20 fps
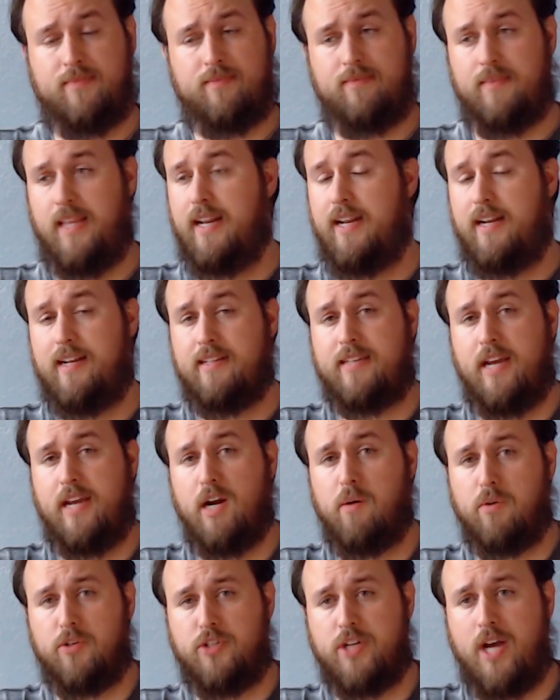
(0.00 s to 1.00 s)
They did a
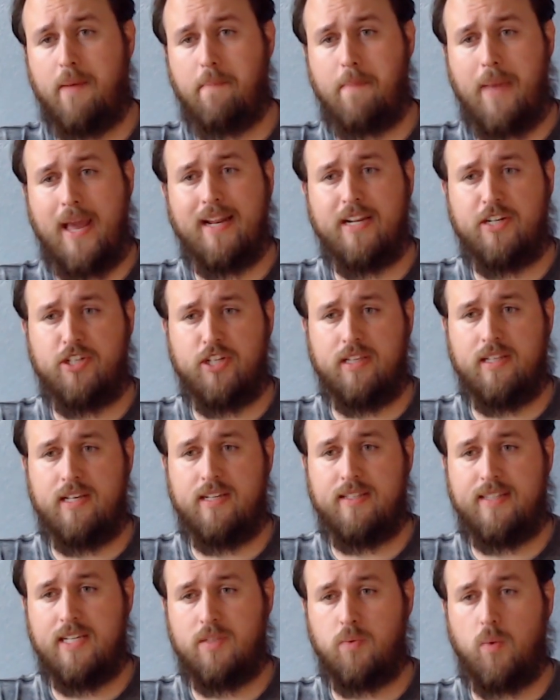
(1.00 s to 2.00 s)
terrible job managing this.
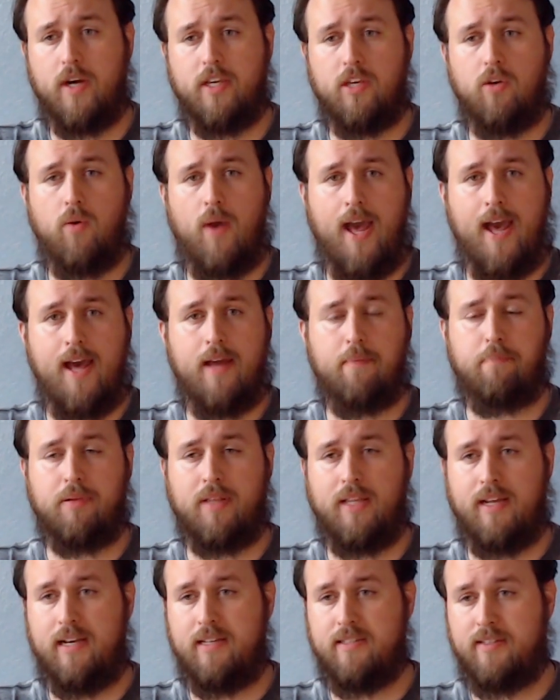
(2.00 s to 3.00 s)
That's why you had
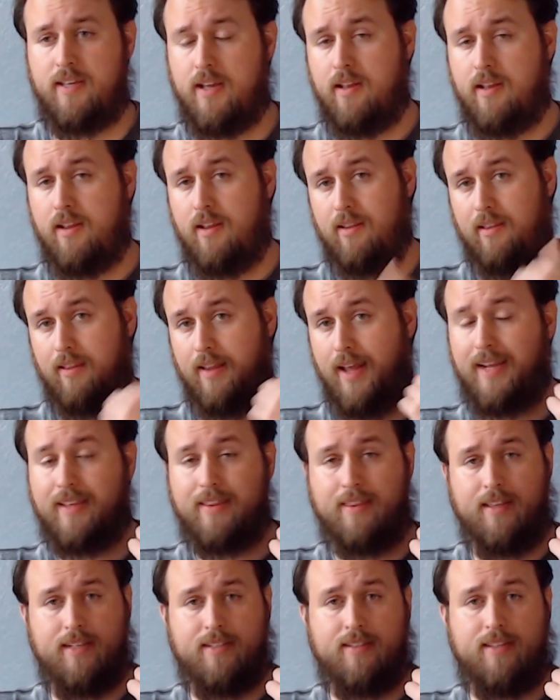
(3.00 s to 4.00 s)
plays like this.